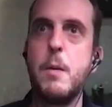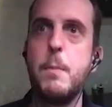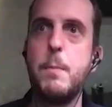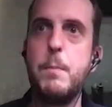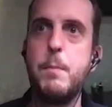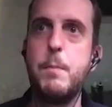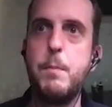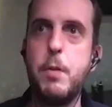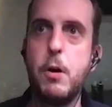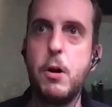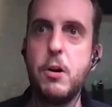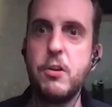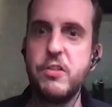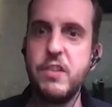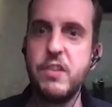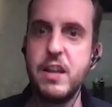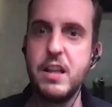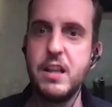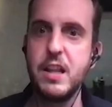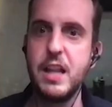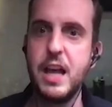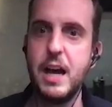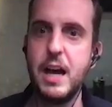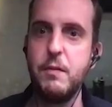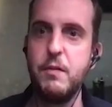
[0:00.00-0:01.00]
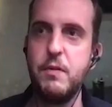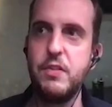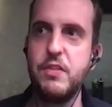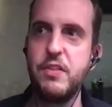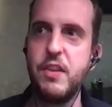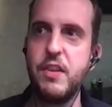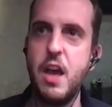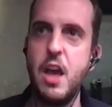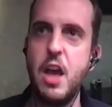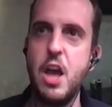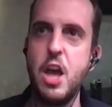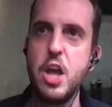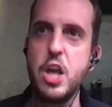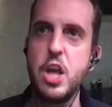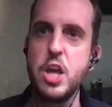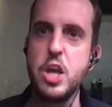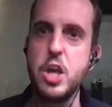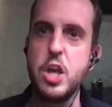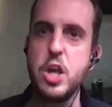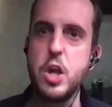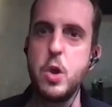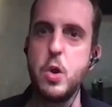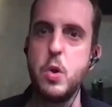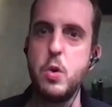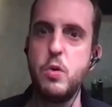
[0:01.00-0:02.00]
boxing gloves
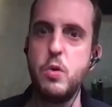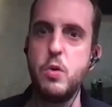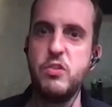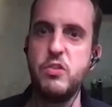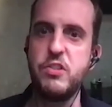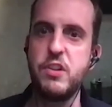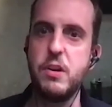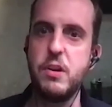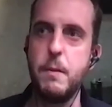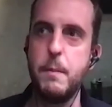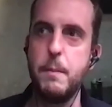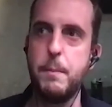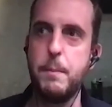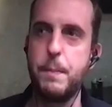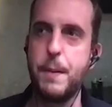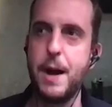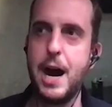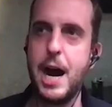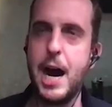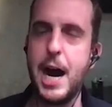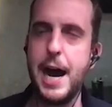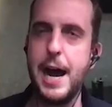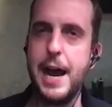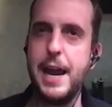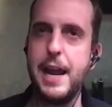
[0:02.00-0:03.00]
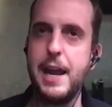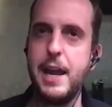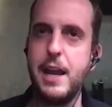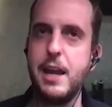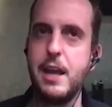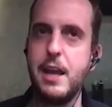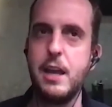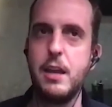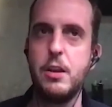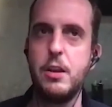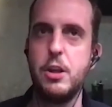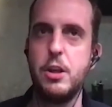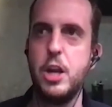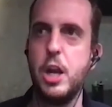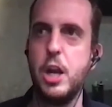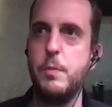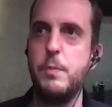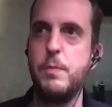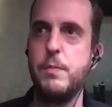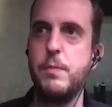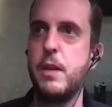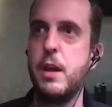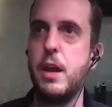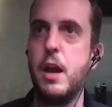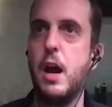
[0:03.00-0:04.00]
used by
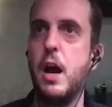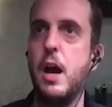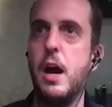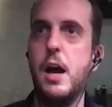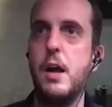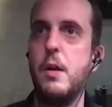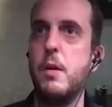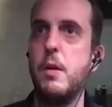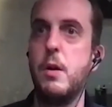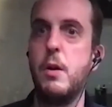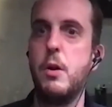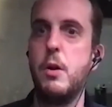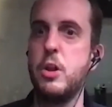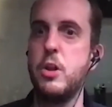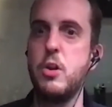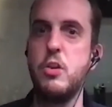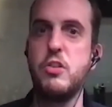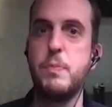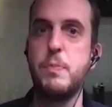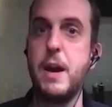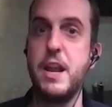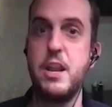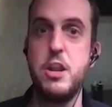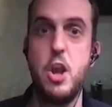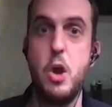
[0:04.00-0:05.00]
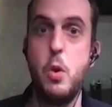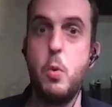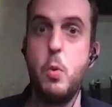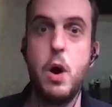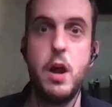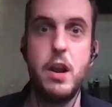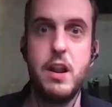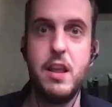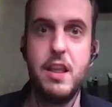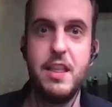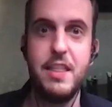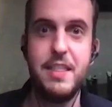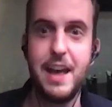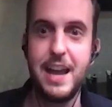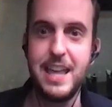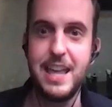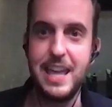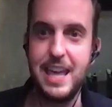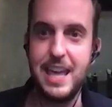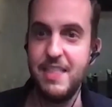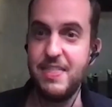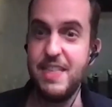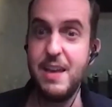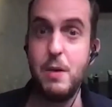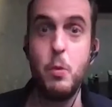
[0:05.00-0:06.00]
no one that year,
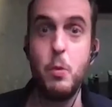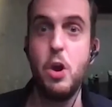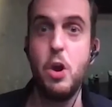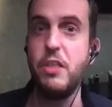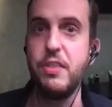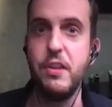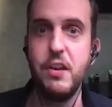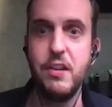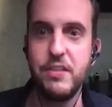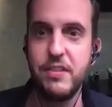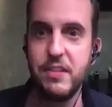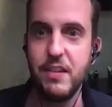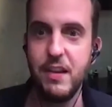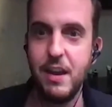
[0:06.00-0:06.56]
they're worthless.